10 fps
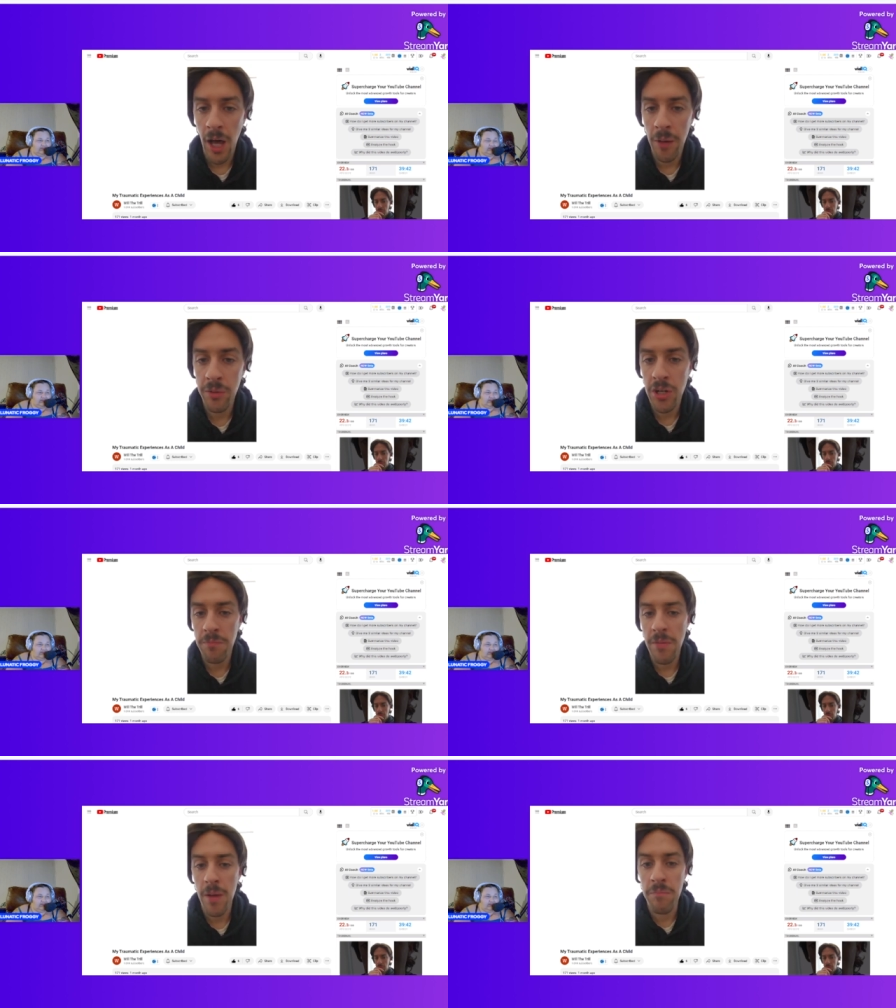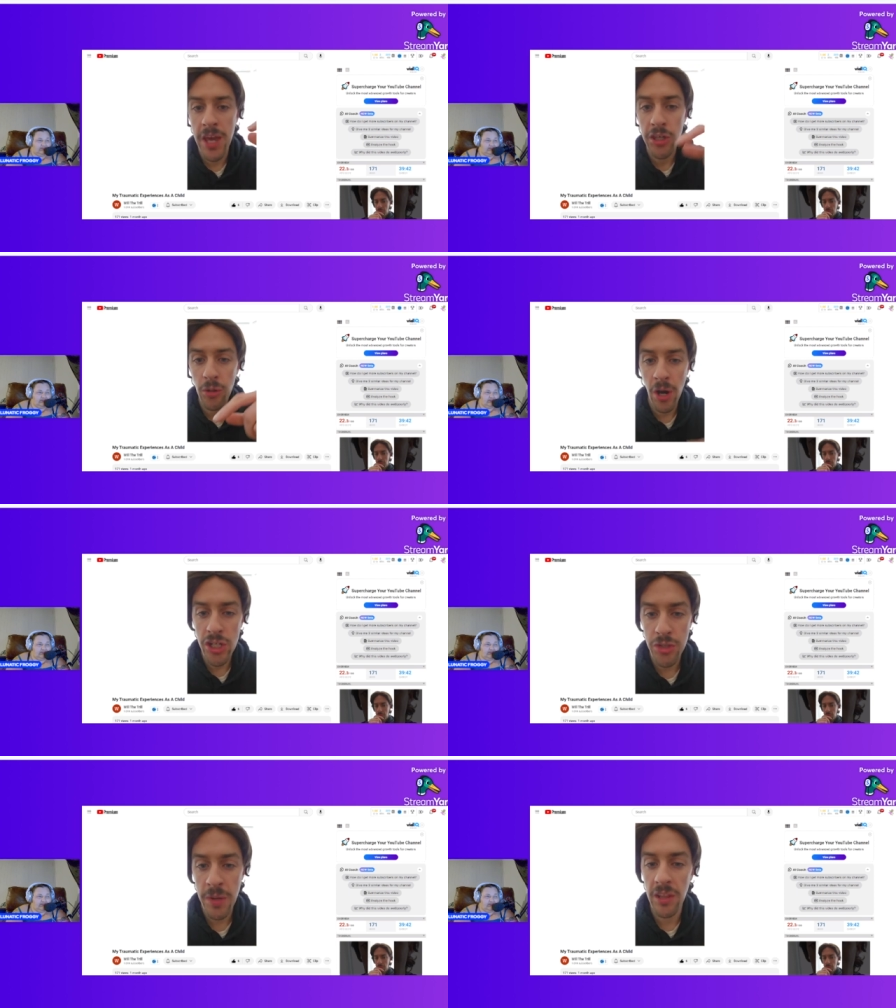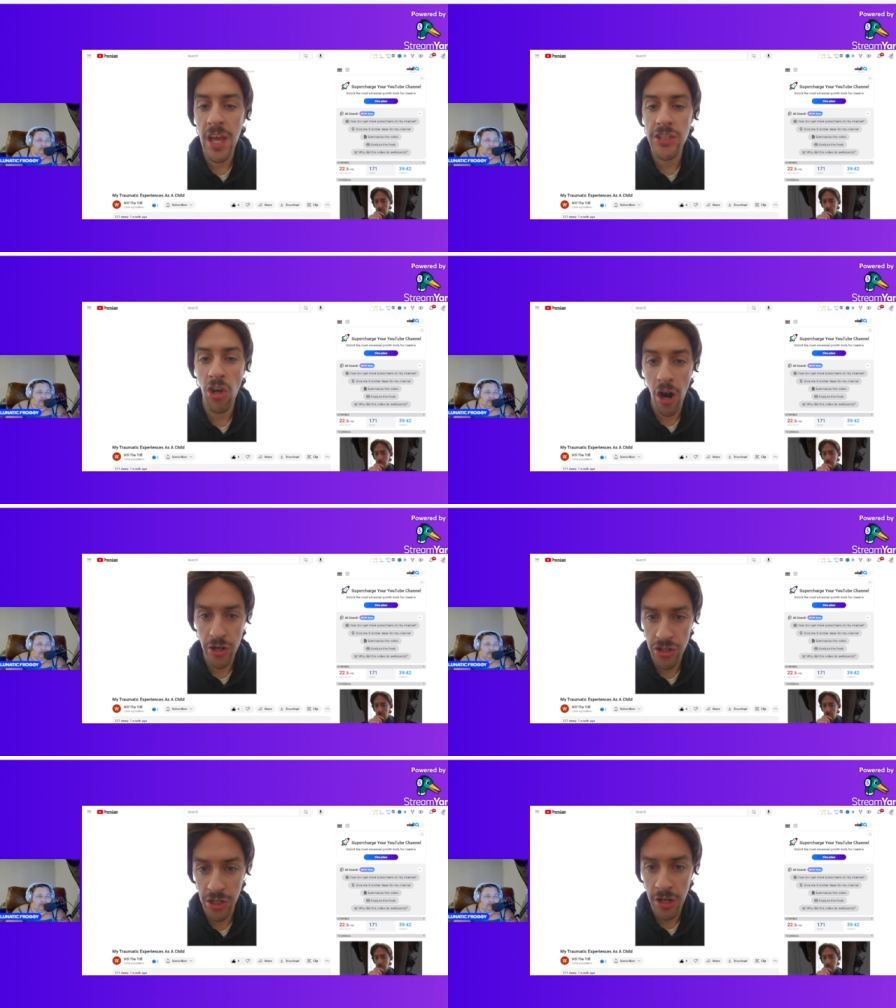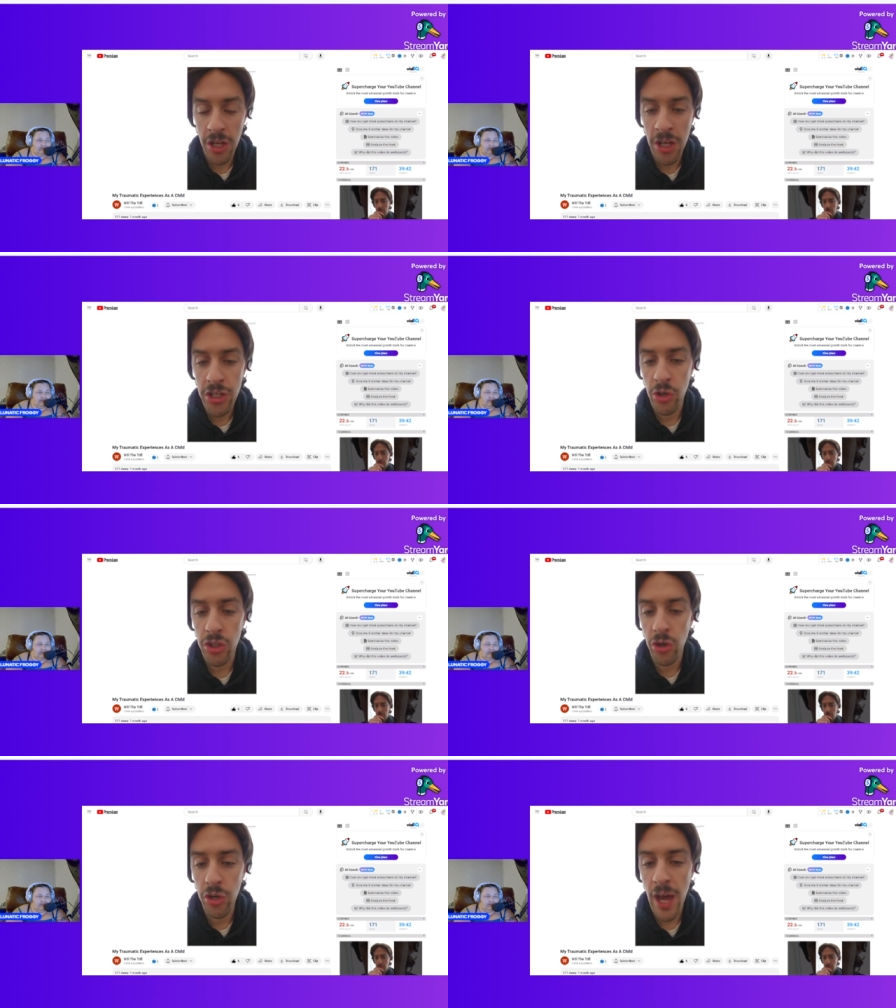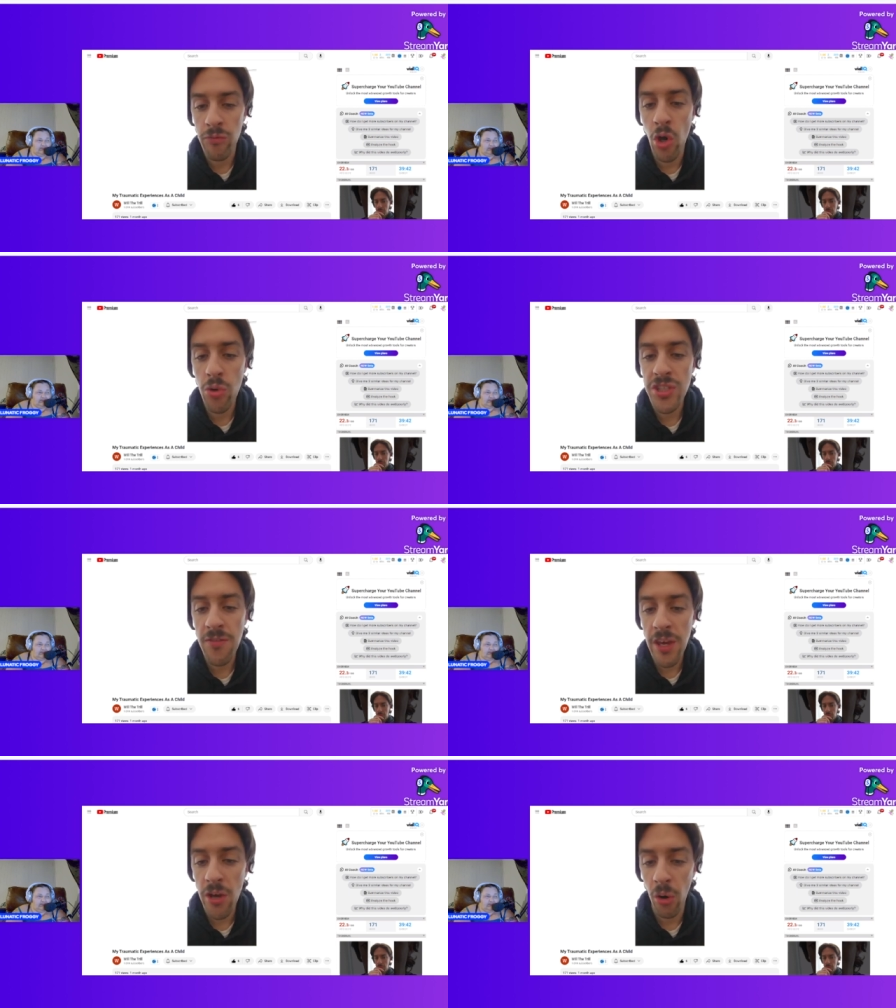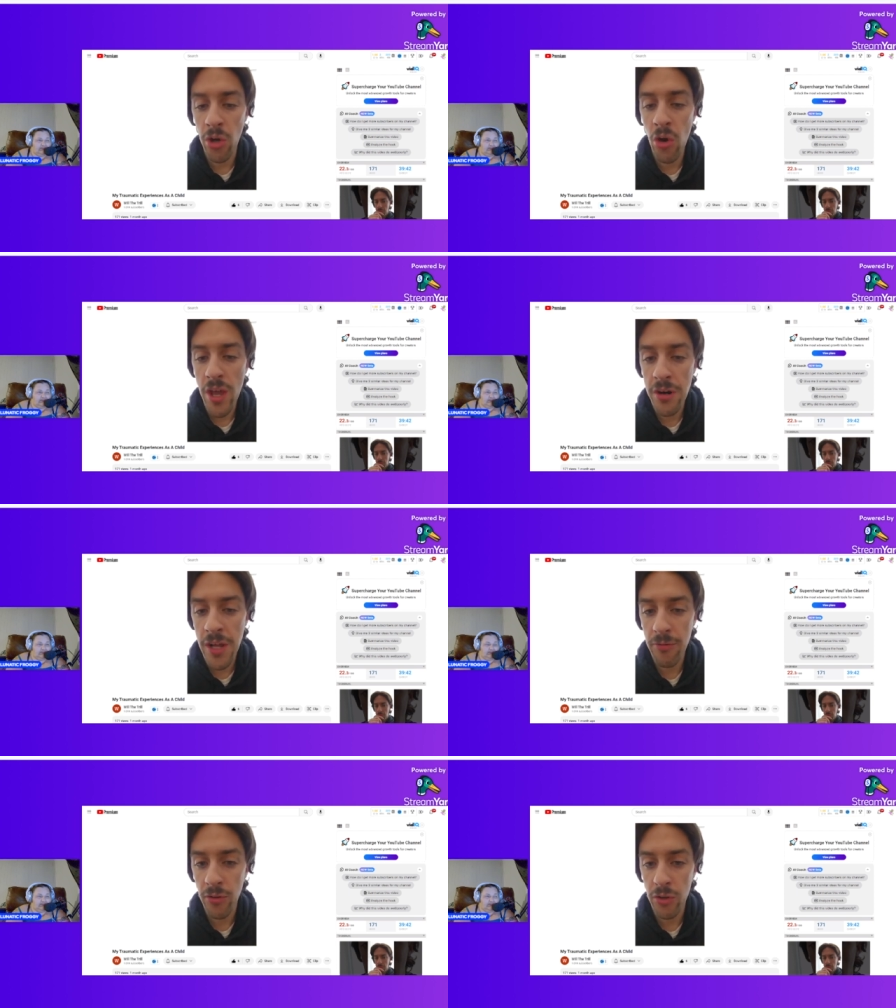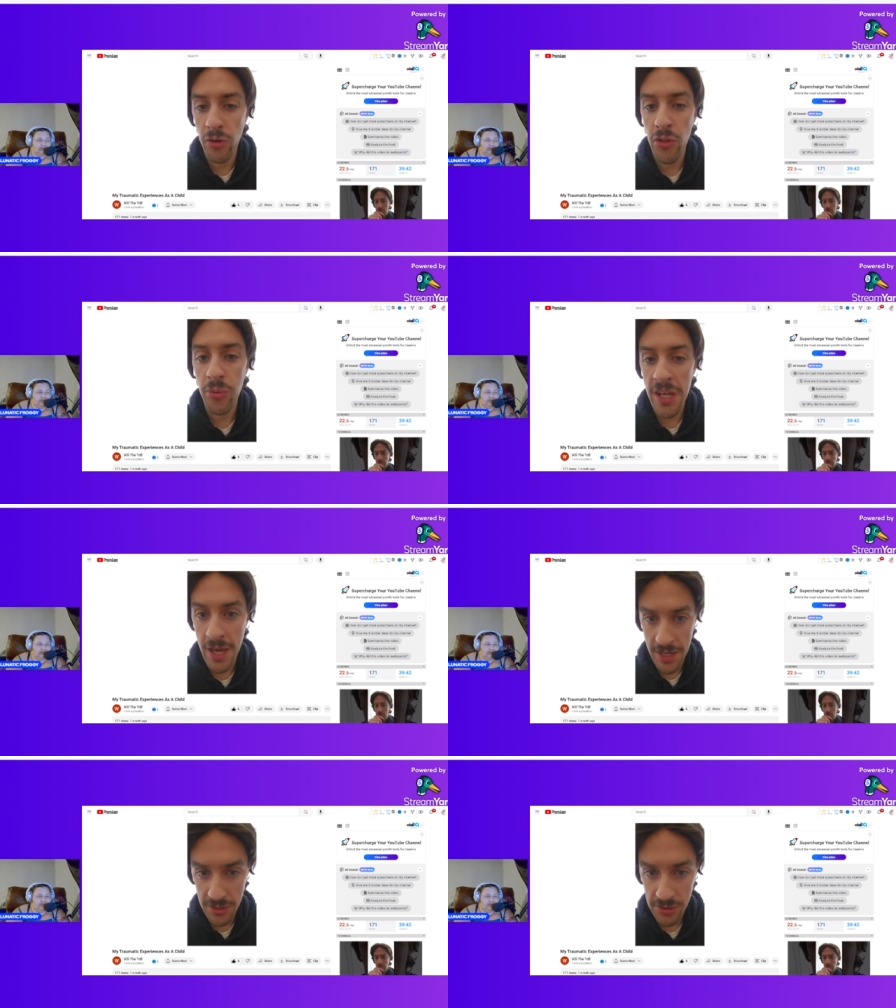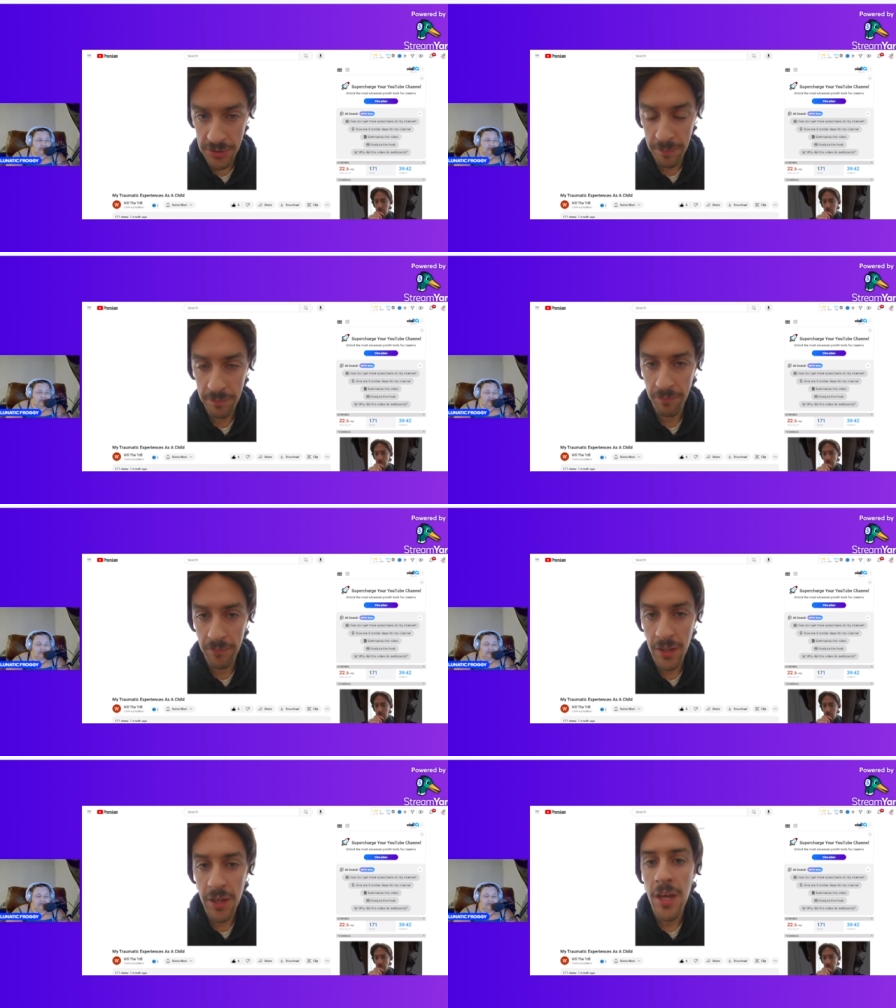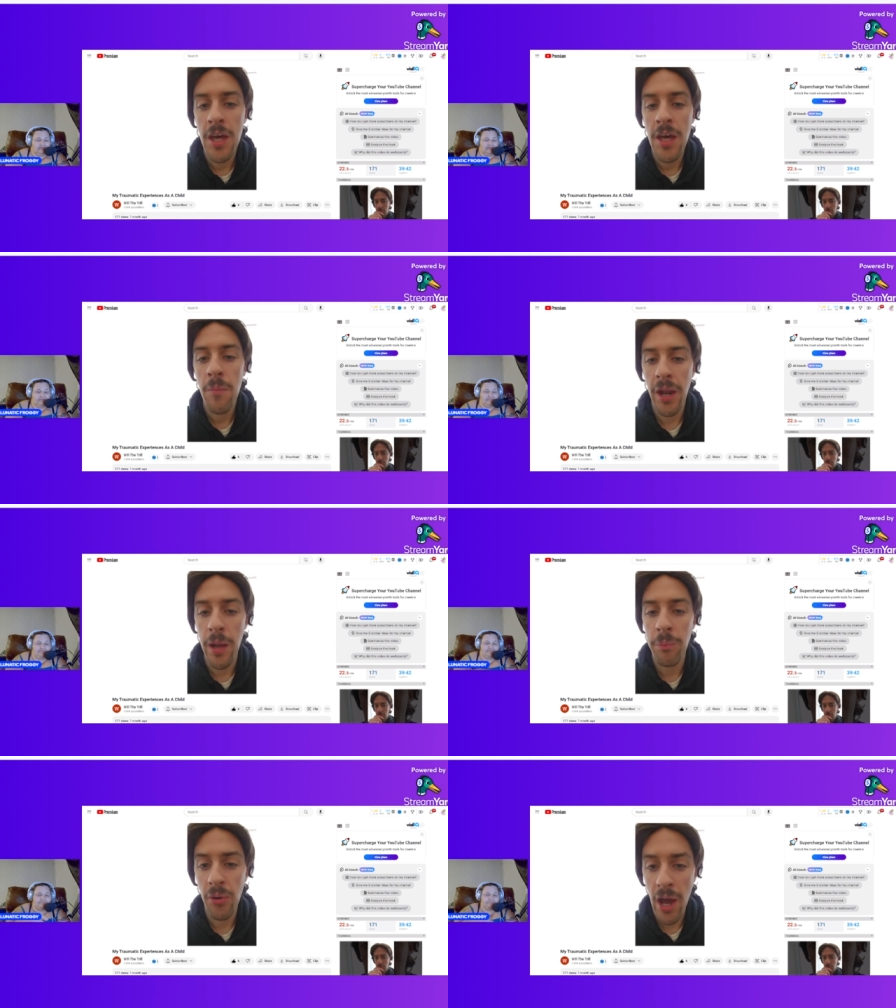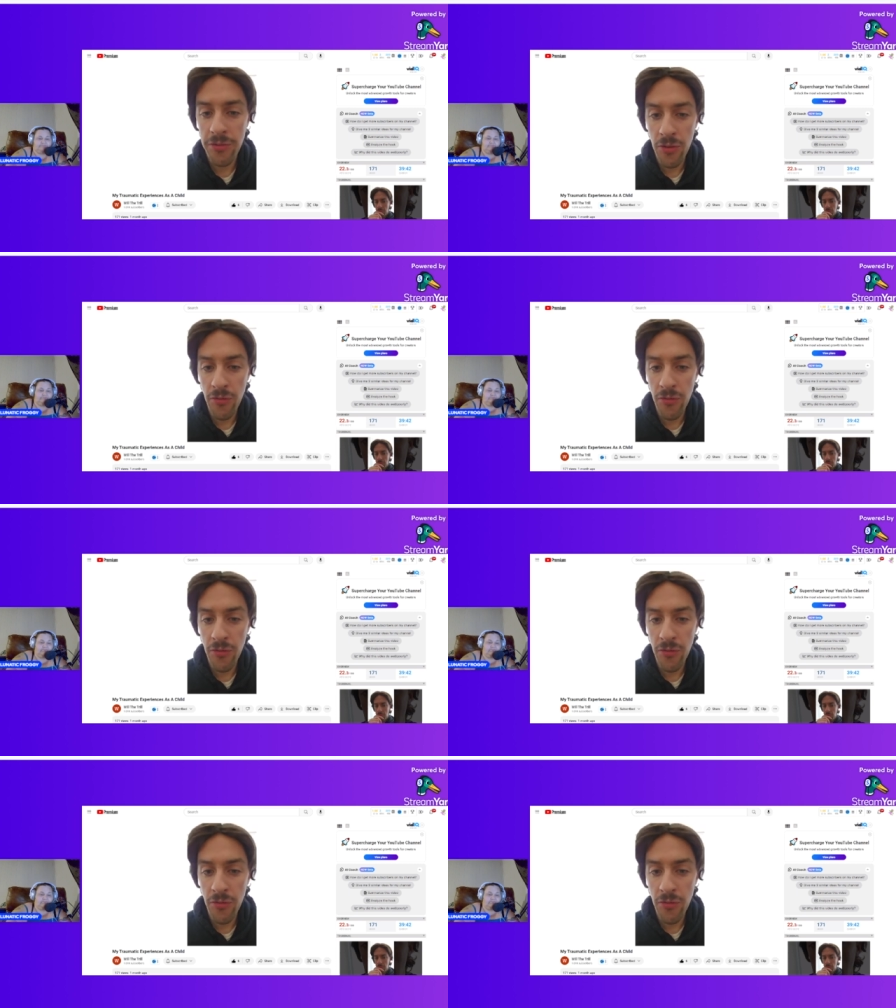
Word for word: I'm going to ma make your punishment less harsh. You, are going to have no TV or no internet for for three days. But I'm proud of you.